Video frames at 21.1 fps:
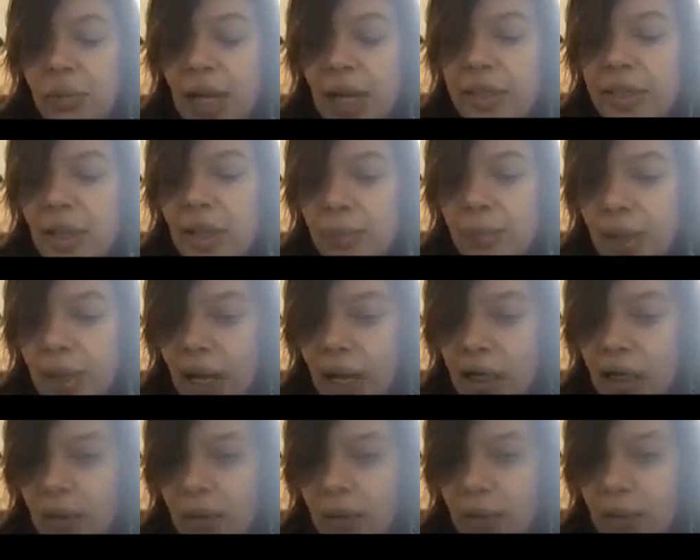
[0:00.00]
by
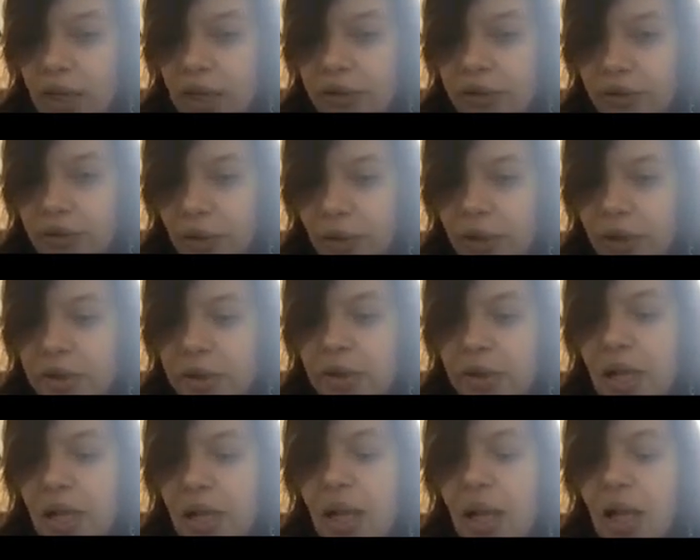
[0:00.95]
campaign and by
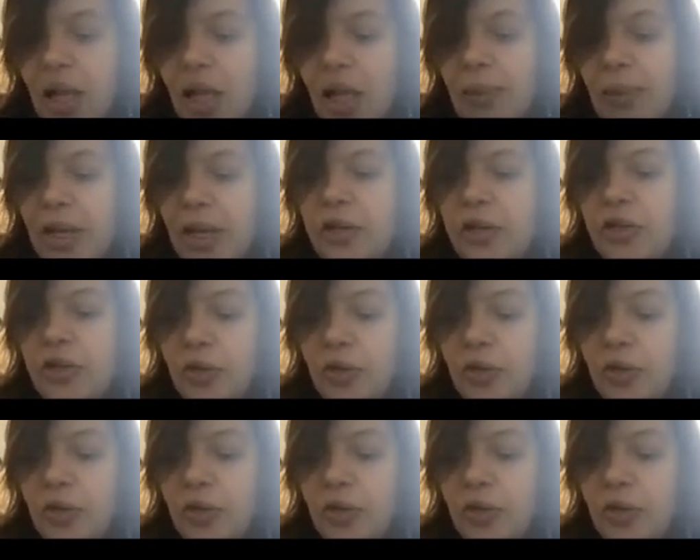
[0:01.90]
source, and make